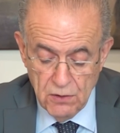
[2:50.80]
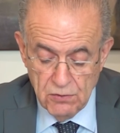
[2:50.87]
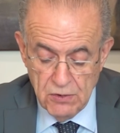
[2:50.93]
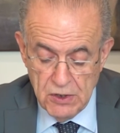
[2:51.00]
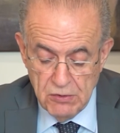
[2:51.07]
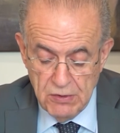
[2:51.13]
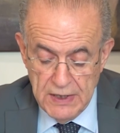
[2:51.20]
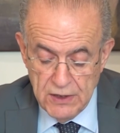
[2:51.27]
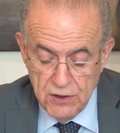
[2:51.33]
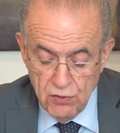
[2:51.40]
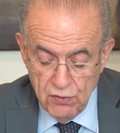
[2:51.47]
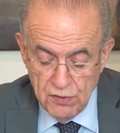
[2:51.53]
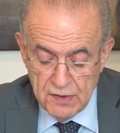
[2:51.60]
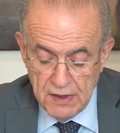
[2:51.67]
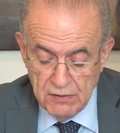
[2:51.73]
We will
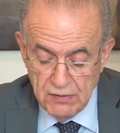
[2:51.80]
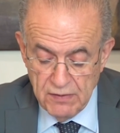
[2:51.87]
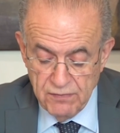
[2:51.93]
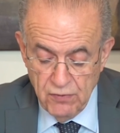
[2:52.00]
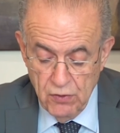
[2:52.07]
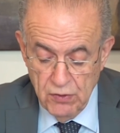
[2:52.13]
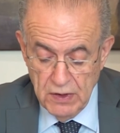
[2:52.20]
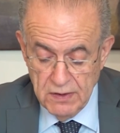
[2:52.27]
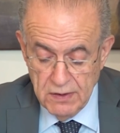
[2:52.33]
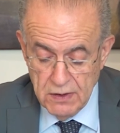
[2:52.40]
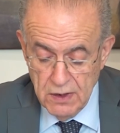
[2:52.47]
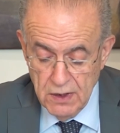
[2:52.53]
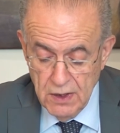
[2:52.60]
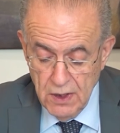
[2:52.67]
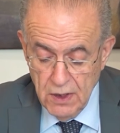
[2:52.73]
use our
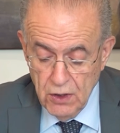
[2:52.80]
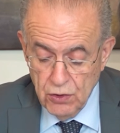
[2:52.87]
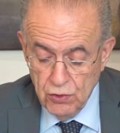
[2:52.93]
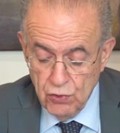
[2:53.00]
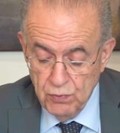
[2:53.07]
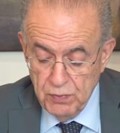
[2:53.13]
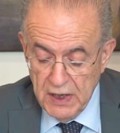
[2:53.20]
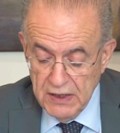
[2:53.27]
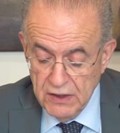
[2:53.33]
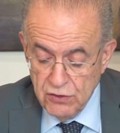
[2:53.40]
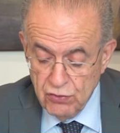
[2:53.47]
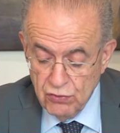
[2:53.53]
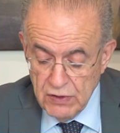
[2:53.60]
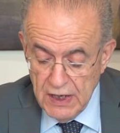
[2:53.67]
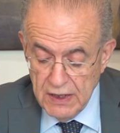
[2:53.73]
voice to bring
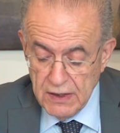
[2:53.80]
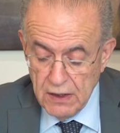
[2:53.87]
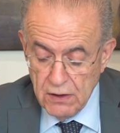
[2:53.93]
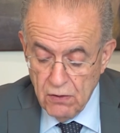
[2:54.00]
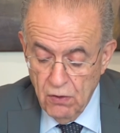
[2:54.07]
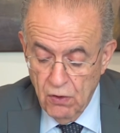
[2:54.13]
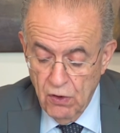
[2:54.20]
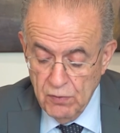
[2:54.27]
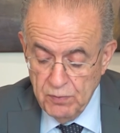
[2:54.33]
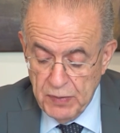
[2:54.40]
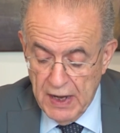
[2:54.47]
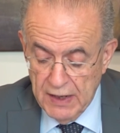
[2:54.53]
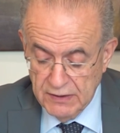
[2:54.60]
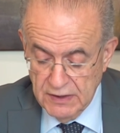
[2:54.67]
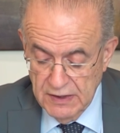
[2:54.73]
together all
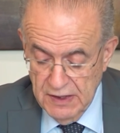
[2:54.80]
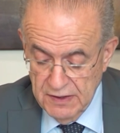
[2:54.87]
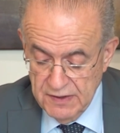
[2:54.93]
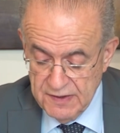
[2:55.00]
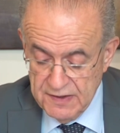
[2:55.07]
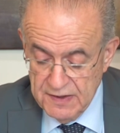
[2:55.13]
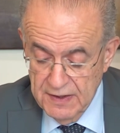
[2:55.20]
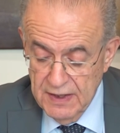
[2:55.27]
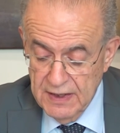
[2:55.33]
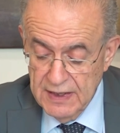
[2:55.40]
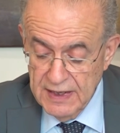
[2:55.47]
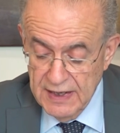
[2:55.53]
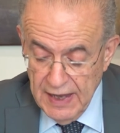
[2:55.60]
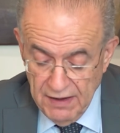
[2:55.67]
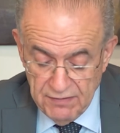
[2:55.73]
partners,
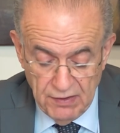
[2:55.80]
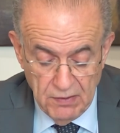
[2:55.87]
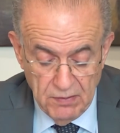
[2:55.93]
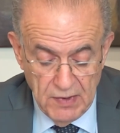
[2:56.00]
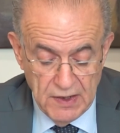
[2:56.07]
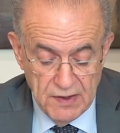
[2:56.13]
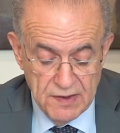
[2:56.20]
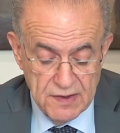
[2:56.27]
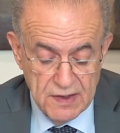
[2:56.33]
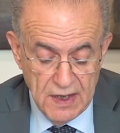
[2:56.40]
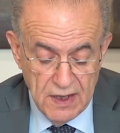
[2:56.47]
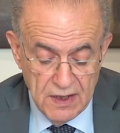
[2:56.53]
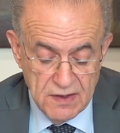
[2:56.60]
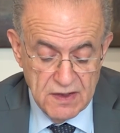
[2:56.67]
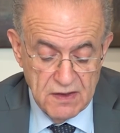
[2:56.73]
governments
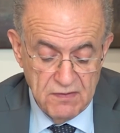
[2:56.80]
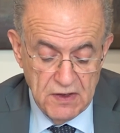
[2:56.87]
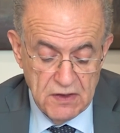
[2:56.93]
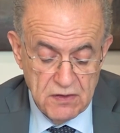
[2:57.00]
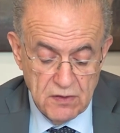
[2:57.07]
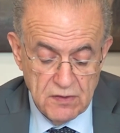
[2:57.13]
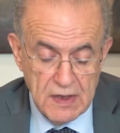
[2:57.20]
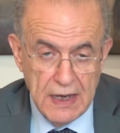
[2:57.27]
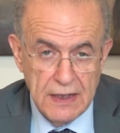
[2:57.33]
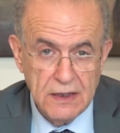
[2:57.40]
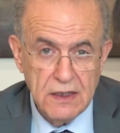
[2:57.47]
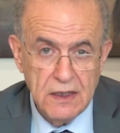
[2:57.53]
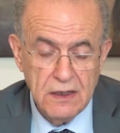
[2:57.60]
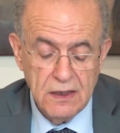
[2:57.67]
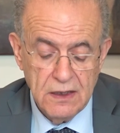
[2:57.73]
and civil
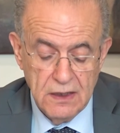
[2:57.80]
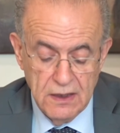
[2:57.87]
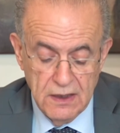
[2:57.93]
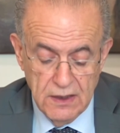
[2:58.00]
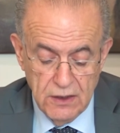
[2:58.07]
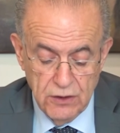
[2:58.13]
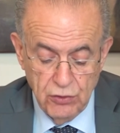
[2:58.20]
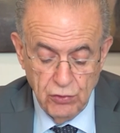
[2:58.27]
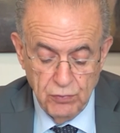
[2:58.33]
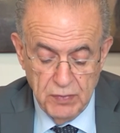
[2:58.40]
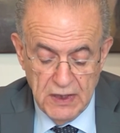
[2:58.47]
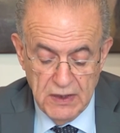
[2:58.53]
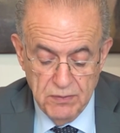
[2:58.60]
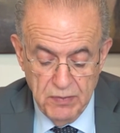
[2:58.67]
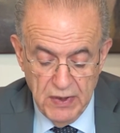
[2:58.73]
society to
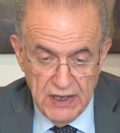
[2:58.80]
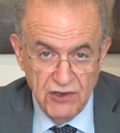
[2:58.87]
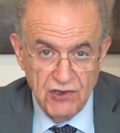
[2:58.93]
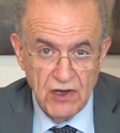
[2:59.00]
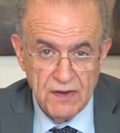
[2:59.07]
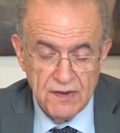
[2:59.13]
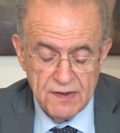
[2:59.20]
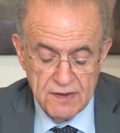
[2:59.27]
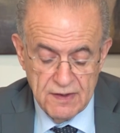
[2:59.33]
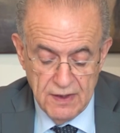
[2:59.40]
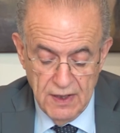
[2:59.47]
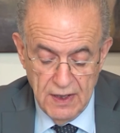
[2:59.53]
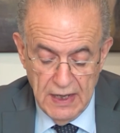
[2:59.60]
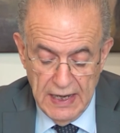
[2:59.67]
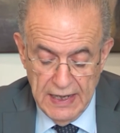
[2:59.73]
build bridges,
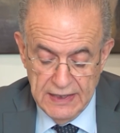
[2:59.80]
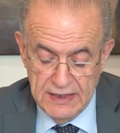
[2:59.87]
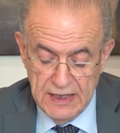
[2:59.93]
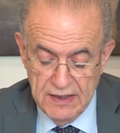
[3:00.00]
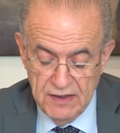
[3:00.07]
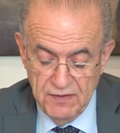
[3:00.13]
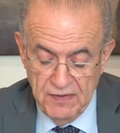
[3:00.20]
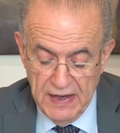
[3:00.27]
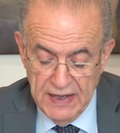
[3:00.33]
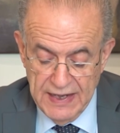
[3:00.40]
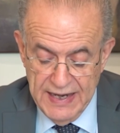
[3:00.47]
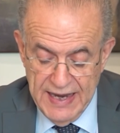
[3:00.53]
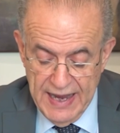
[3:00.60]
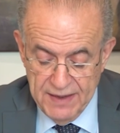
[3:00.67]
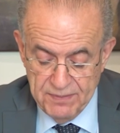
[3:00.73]
identify
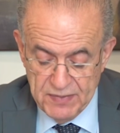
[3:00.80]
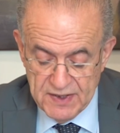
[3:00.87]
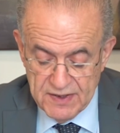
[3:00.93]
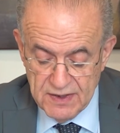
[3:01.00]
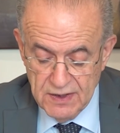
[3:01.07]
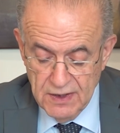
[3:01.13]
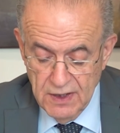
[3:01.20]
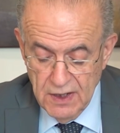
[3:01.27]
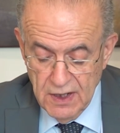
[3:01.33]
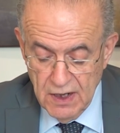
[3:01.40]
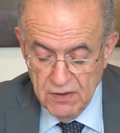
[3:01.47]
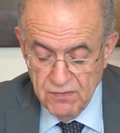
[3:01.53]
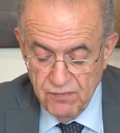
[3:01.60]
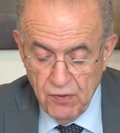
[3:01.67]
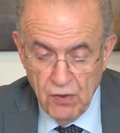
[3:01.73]
gaps
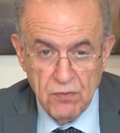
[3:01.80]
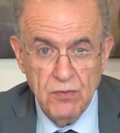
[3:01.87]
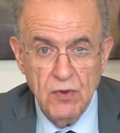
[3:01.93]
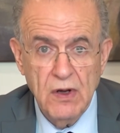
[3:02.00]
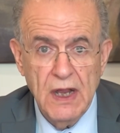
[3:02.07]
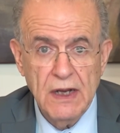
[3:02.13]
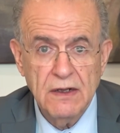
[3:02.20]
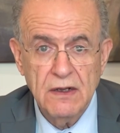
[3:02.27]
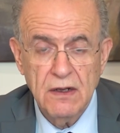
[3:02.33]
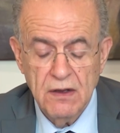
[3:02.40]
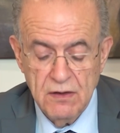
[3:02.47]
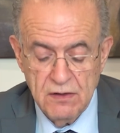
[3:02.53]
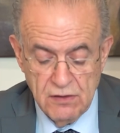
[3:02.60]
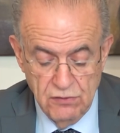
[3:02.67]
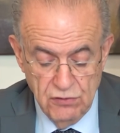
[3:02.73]
and formulate
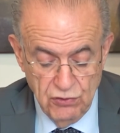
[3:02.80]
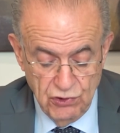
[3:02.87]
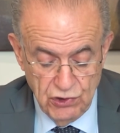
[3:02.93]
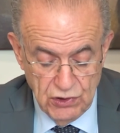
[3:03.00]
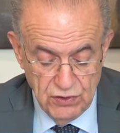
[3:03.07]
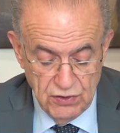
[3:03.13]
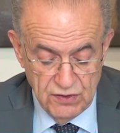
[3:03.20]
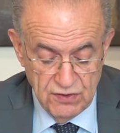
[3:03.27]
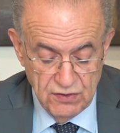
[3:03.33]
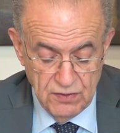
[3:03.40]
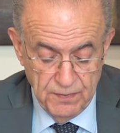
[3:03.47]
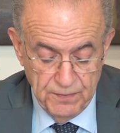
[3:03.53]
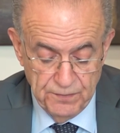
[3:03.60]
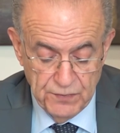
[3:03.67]
solutions.